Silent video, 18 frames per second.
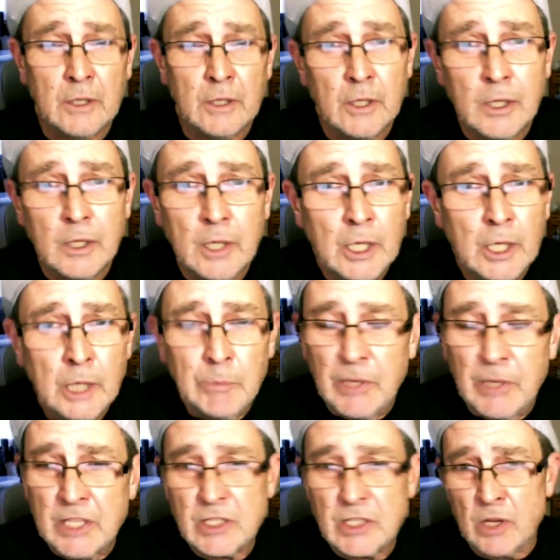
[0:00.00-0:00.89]
Yeah.
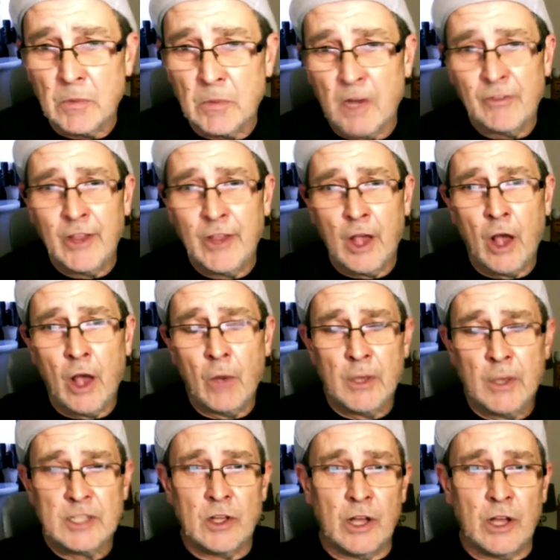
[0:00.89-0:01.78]
But it's not my thing. I
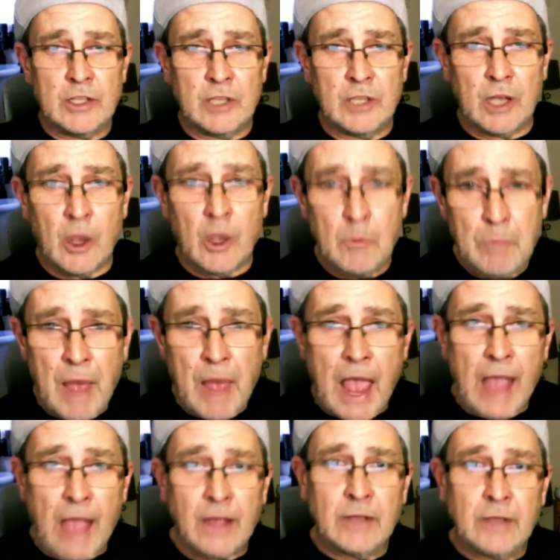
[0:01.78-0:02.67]
always like to go
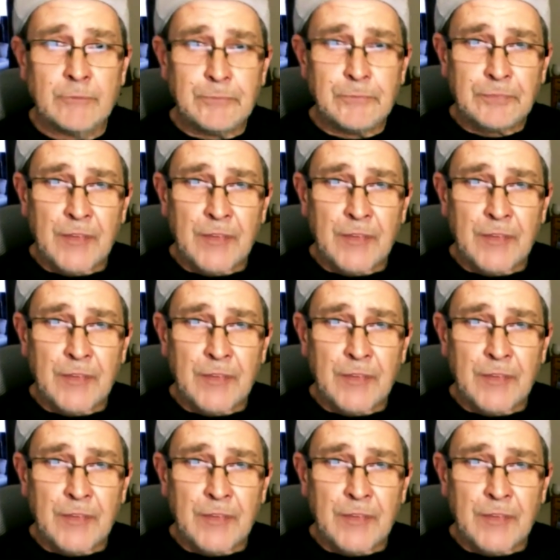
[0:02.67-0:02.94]
back